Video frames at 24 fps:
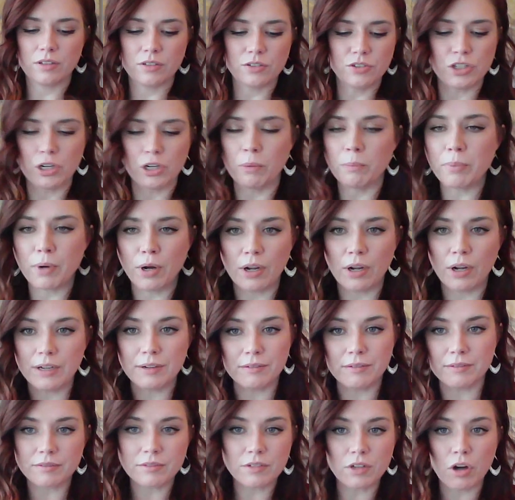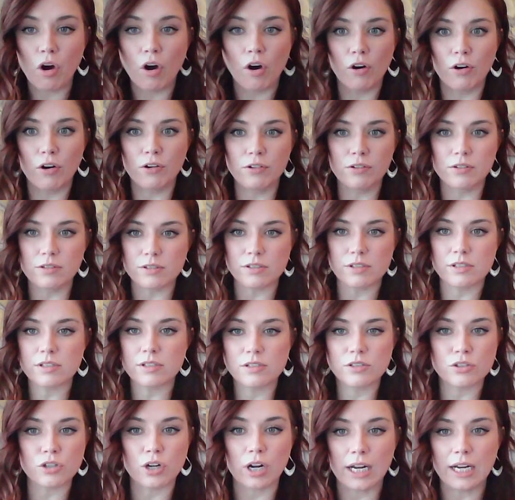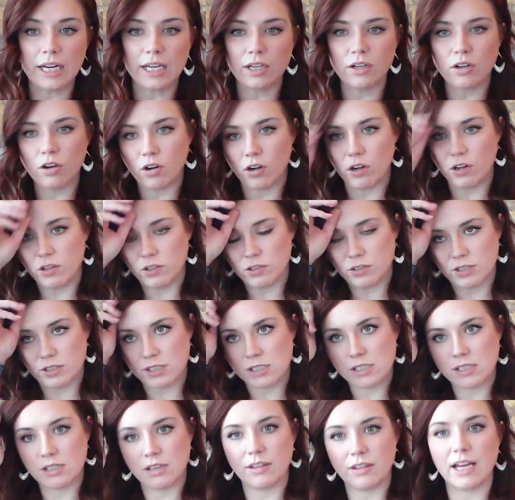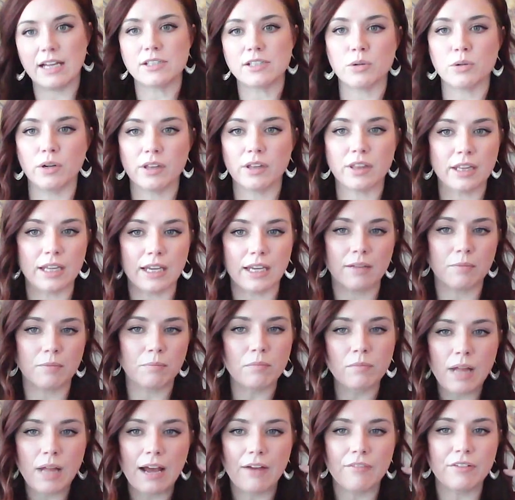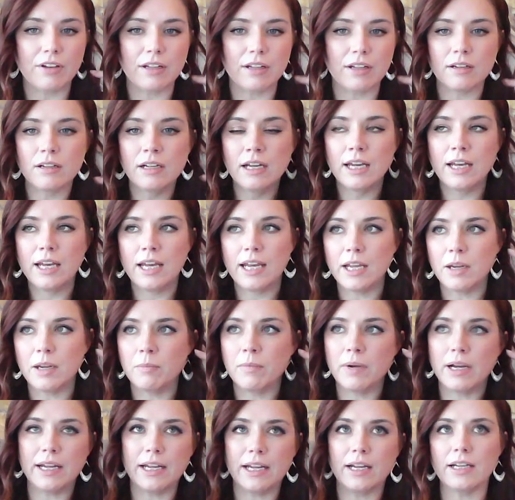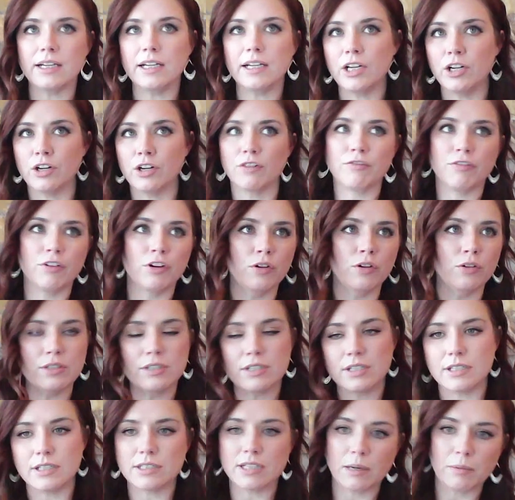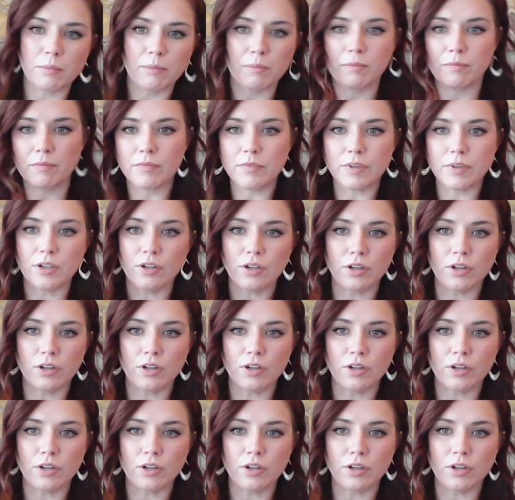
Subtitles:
jump on calls, training calls, that sort of thing. Have it in my earphones as I'm,